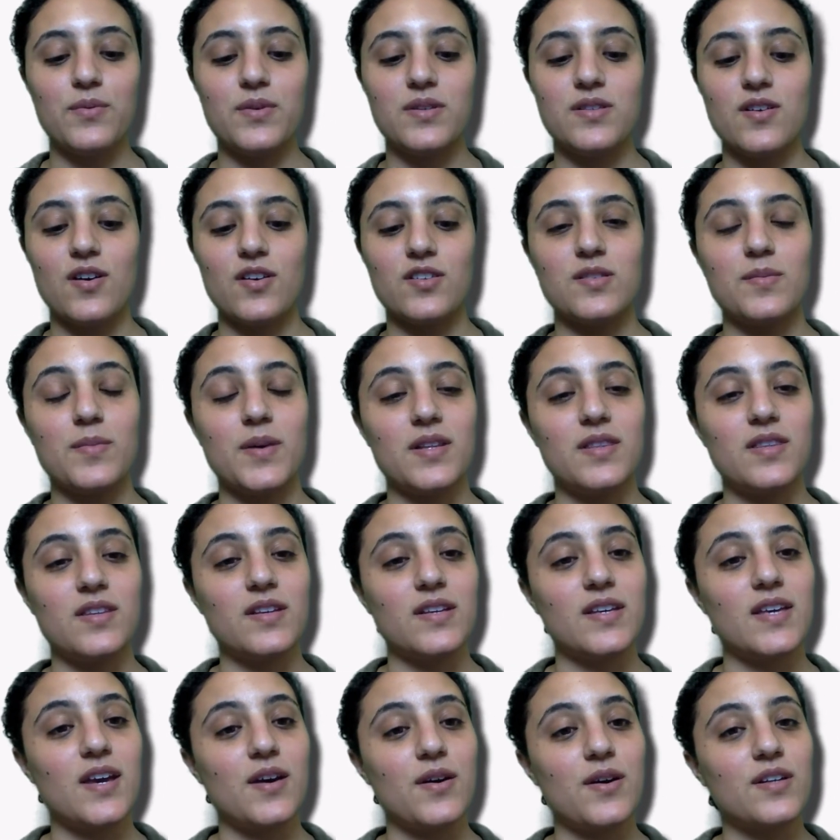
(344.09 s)
We talked about the
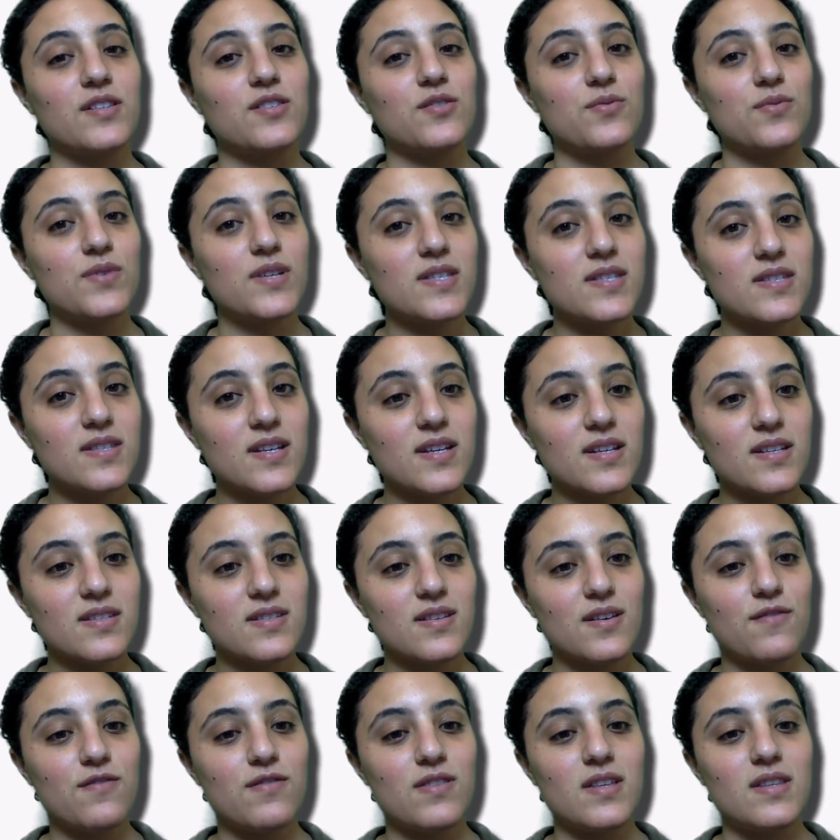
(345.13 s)
characteristics
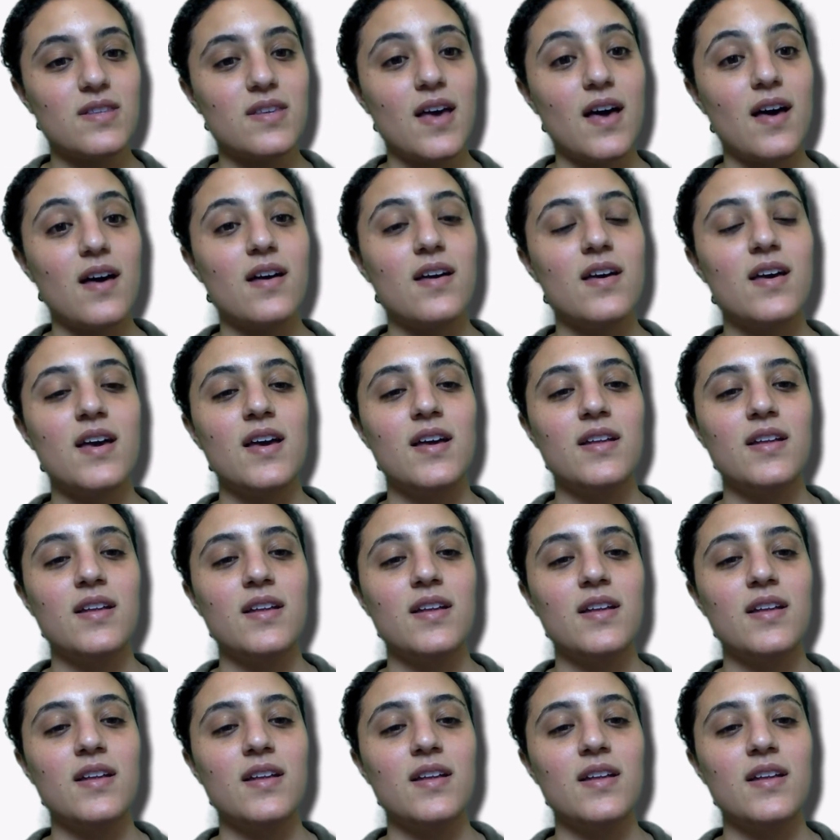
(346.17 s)
of the ta.